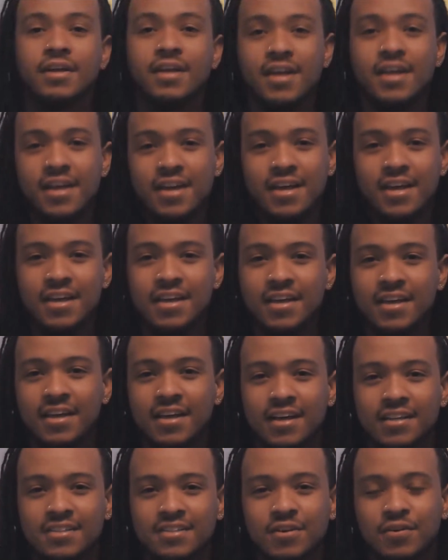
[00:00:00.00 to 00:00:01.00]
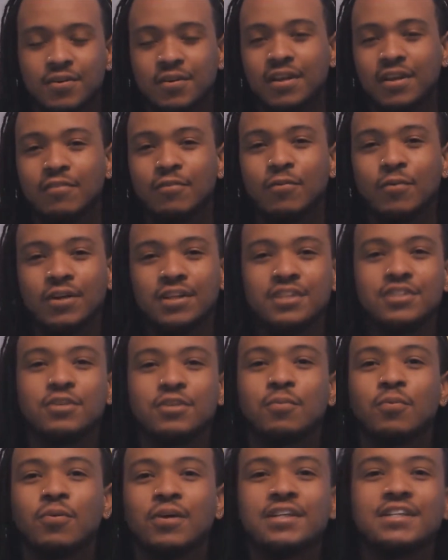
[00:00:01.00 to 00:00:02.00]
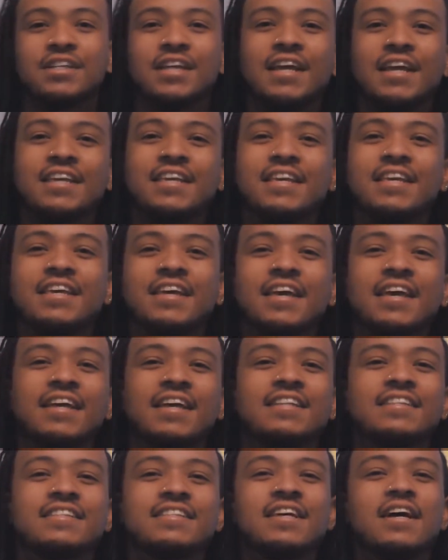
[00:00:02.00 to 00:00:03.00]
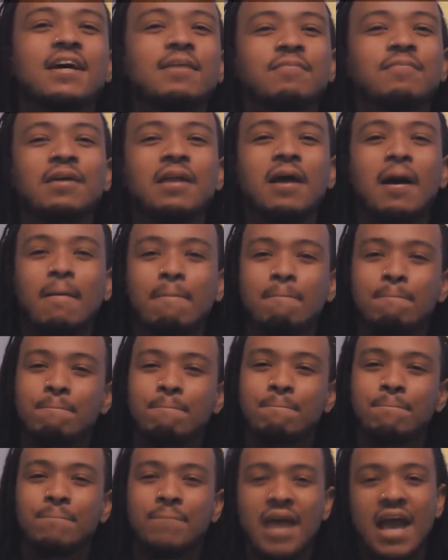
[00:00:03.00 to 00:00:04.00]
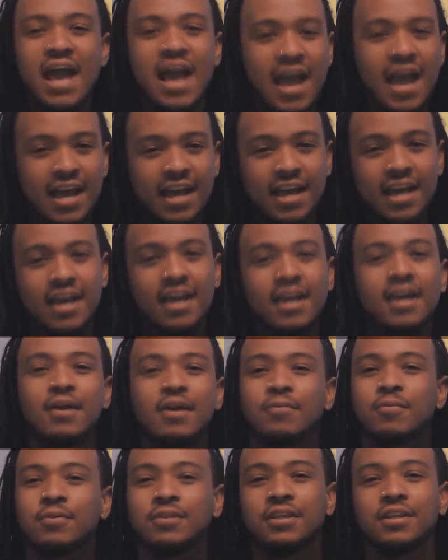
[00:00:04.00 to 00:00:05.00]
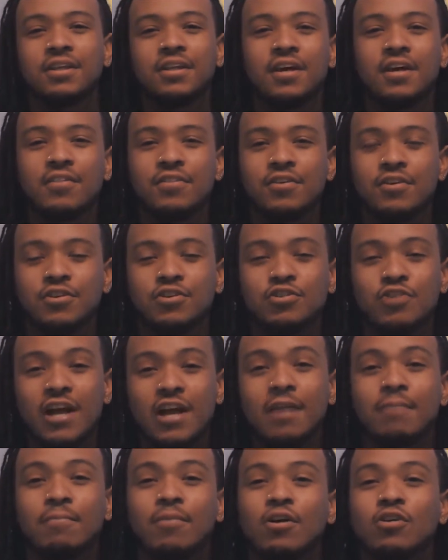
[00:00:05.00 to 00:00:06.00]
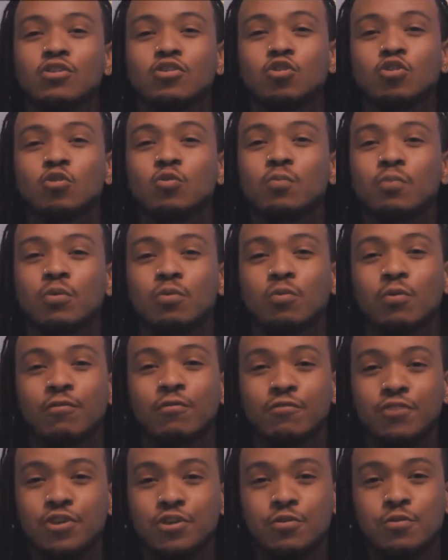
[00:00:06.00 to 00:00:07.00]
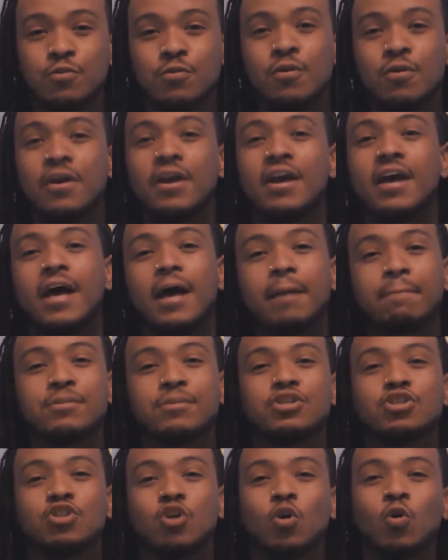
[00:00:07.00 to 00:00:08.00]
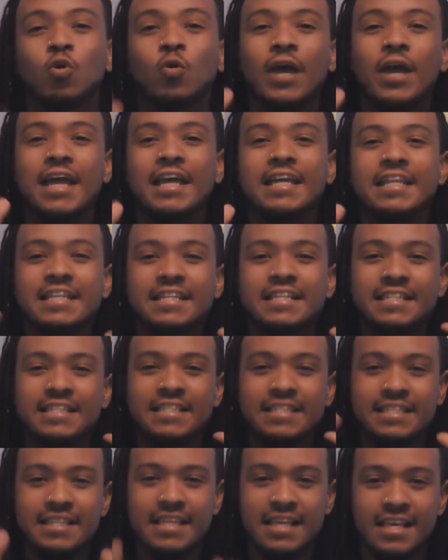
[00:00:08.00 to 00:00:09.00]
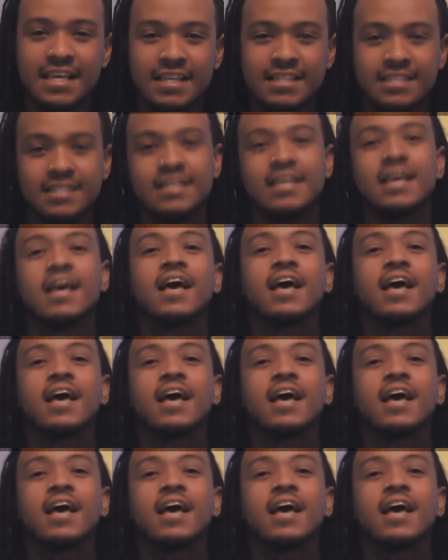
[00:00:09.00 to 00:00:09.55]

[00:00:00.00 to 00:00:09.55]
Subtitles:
Hey, how's it going, everyone? It's your boy Keye inDEPTH, and I'm back with another Dragon Ball Super review, episode 86.